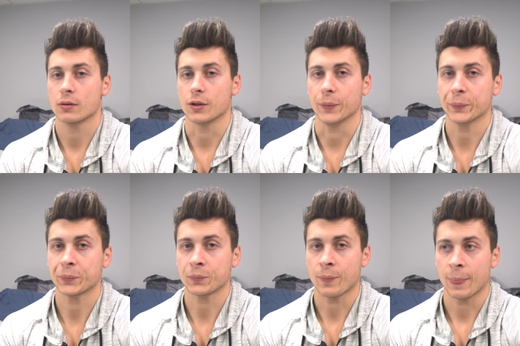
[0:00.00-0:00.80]
So
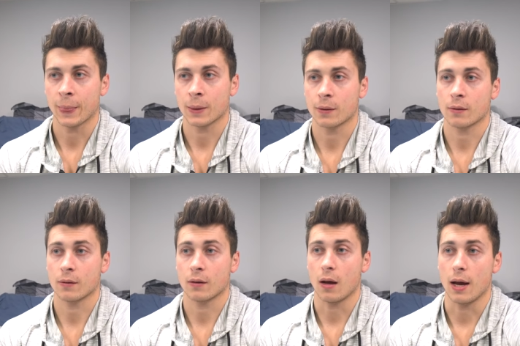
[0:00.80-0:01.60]

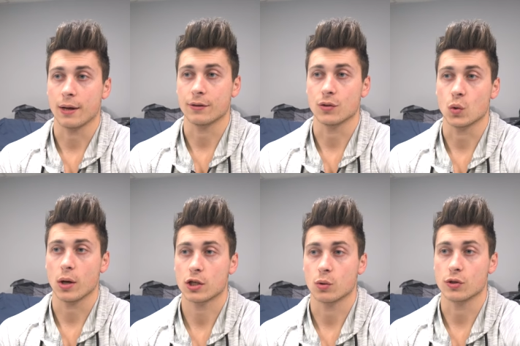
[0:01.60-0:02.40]
I had
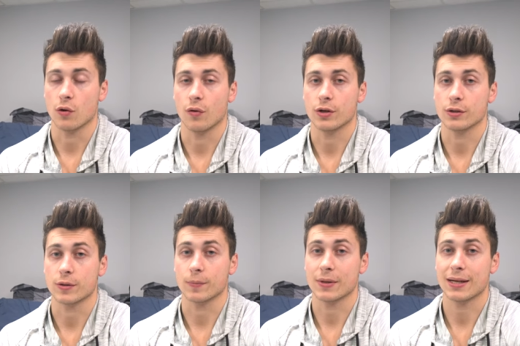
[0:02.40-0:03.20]
to switch over to
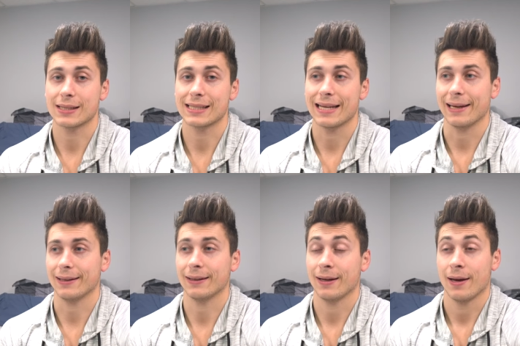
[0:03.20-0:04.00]
some
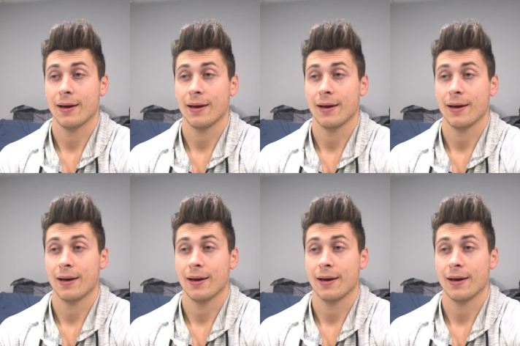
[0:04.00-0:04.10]
steak